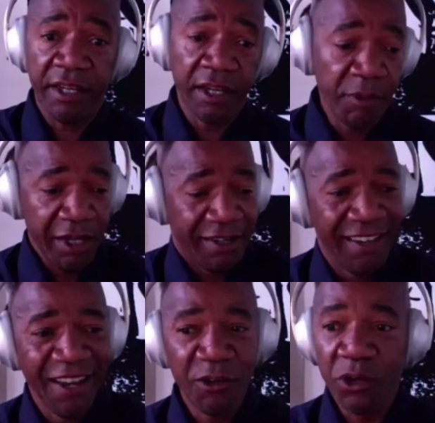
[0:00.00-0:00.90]
I mean,
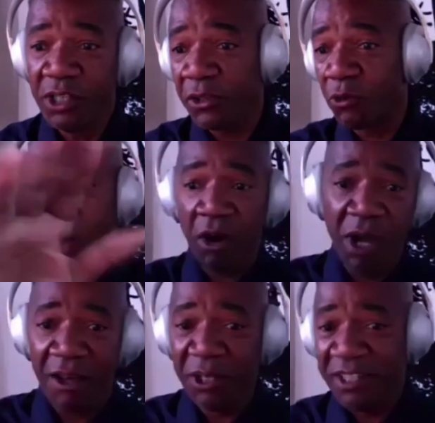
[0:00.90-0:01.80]
you can just walk
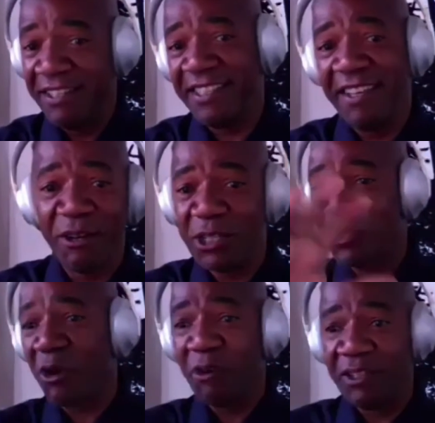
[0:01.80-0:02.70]
around DC, there's
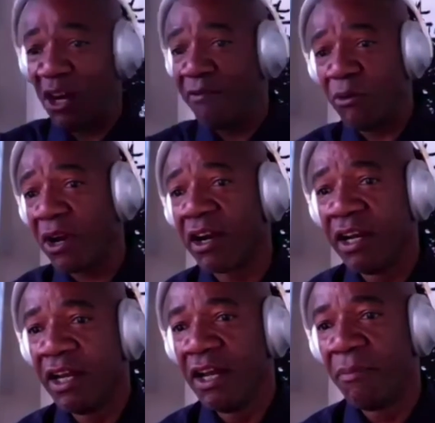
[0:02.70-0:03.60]
stories everywhere,
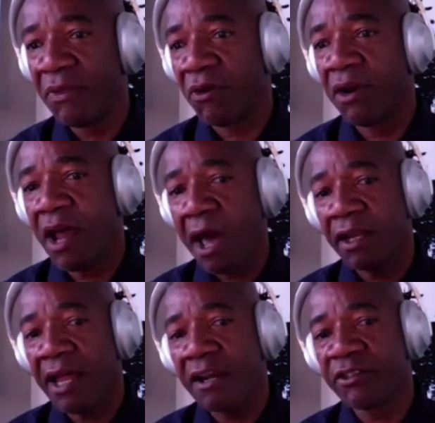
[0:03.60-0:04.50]
but there are not a
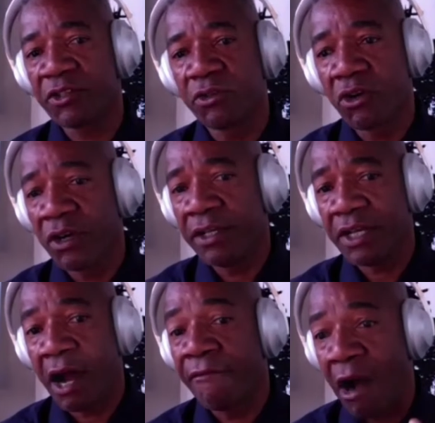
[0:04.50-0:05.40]
lot of stories
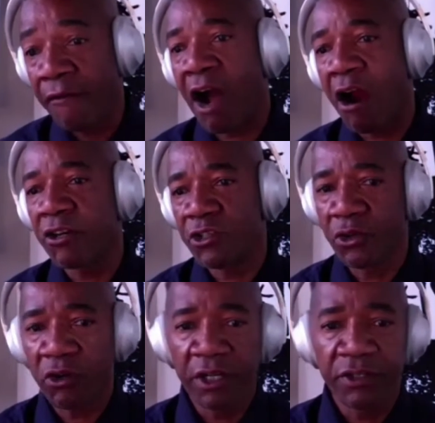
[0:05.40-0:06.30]
of our
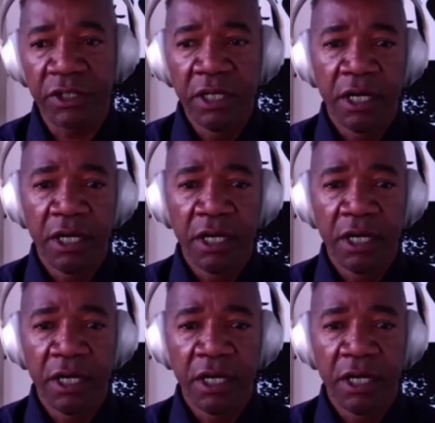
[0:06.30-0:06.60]
stories.